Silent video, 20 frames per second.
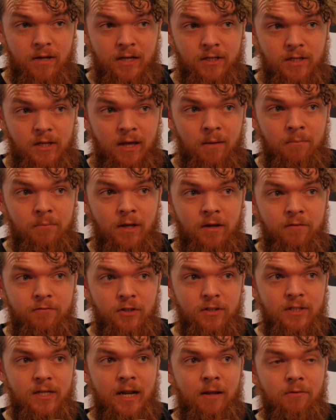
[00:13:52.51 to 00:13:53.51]
Actually, I've
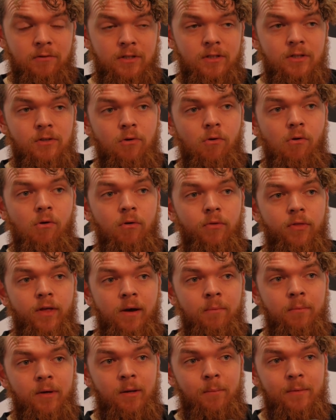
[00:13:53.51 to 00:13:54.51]
just announced a tour
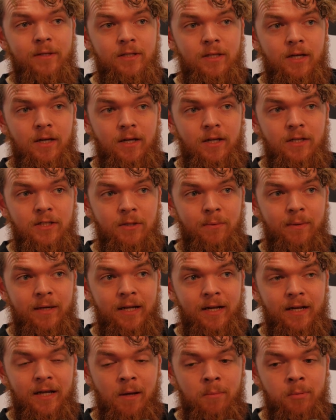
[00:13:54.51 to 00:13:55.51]
that I'm going to be
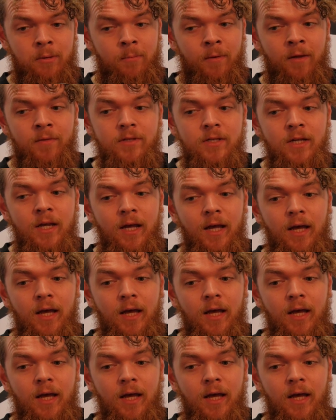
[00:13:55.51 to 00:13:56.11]
doing in a couple of months,